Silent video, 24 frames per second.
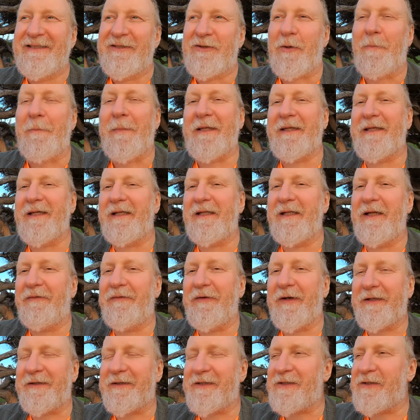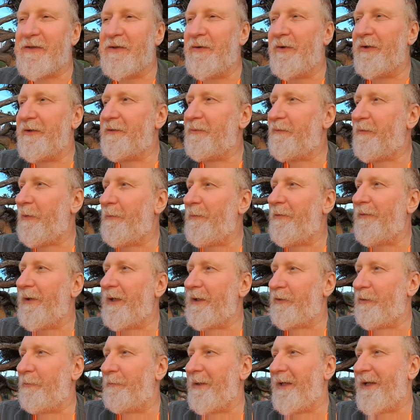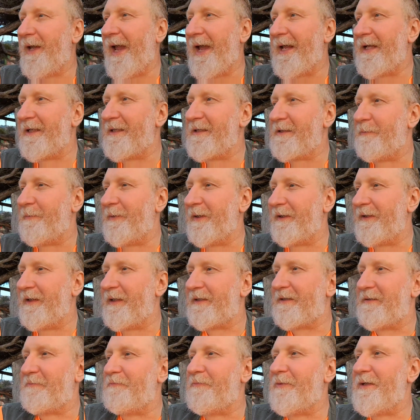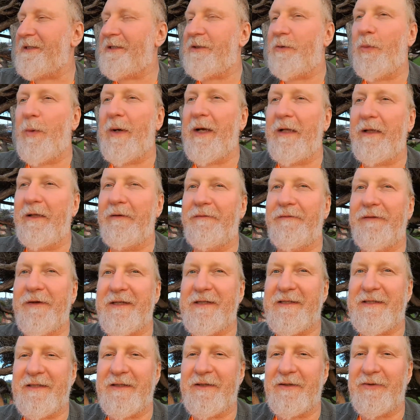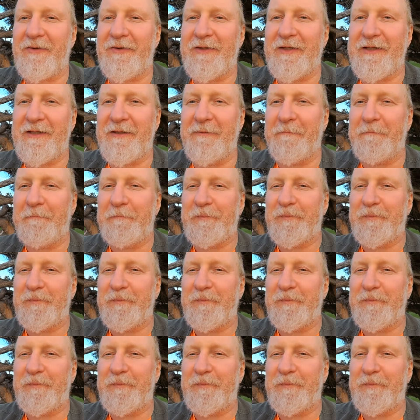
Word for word: So Mandela effect is not from quantum mechanics, but it pretty well fits into the